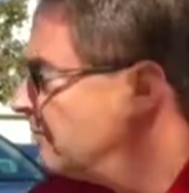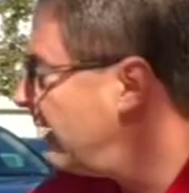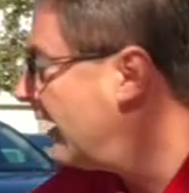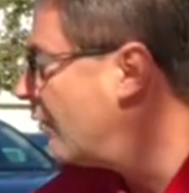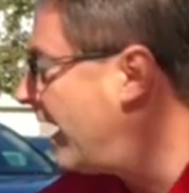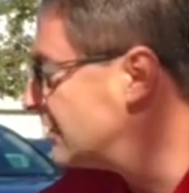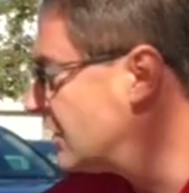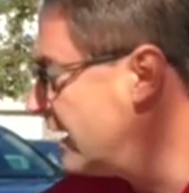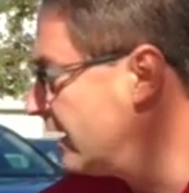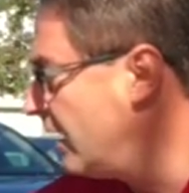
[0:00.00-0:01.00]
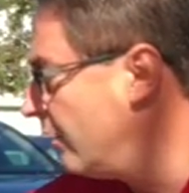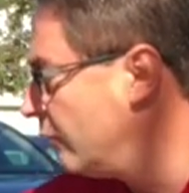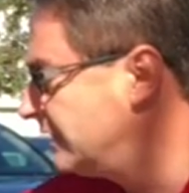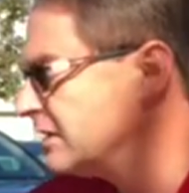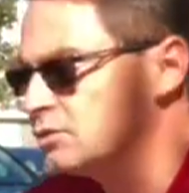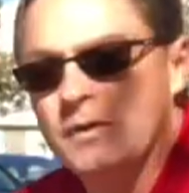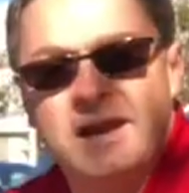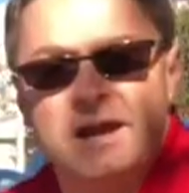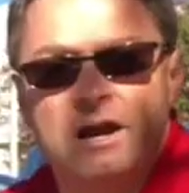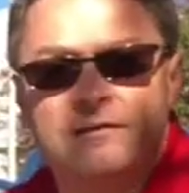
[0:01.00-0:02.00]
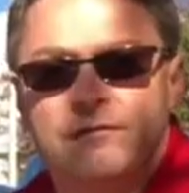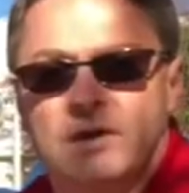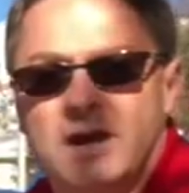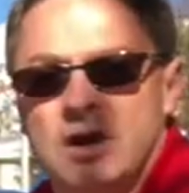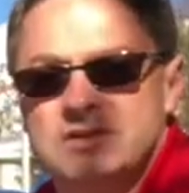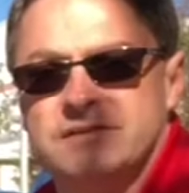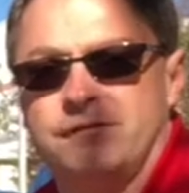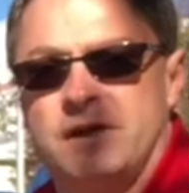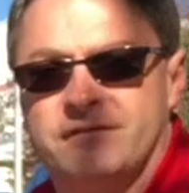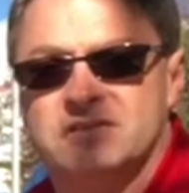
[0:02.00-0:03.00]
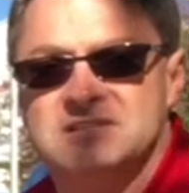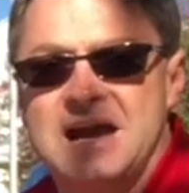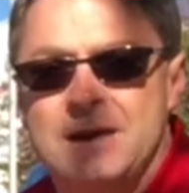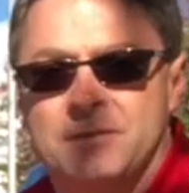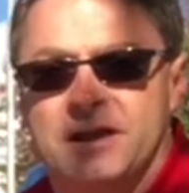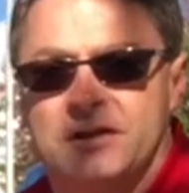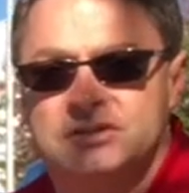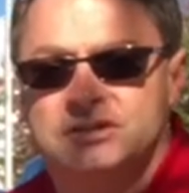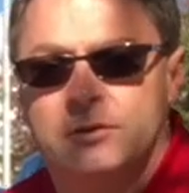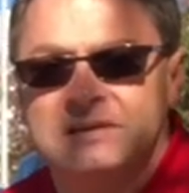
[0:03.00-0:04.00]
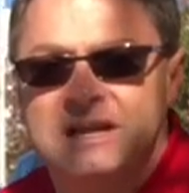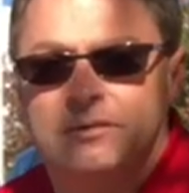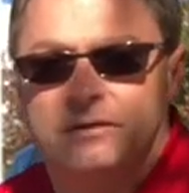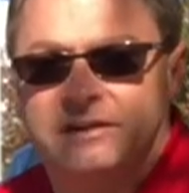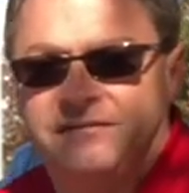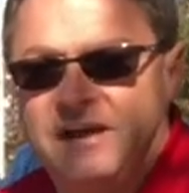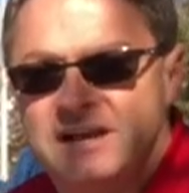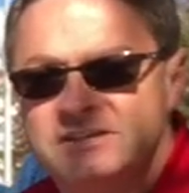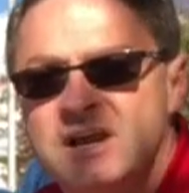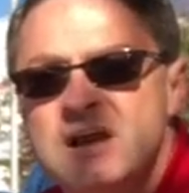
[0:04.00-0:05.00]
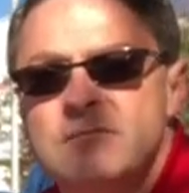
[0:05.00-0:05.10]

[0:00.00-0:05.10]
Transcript: by watching with this radar for cars in front of you stopping or slowing down really fast,